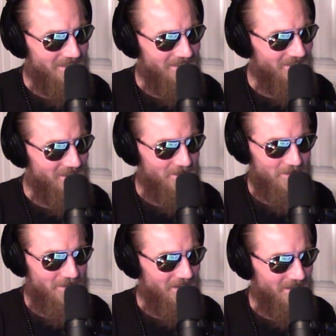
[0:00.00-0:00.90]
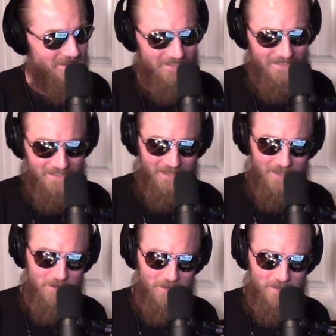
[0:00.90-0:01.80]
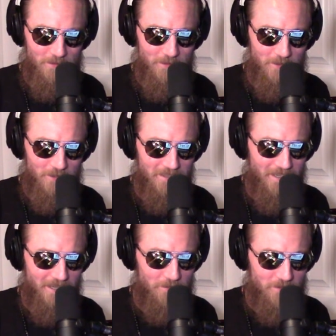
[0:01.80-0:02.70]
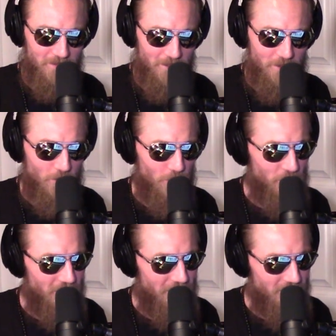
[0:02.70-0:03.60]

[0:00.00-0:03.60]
We just yeah, it was it was good times. The Late good night old days. After the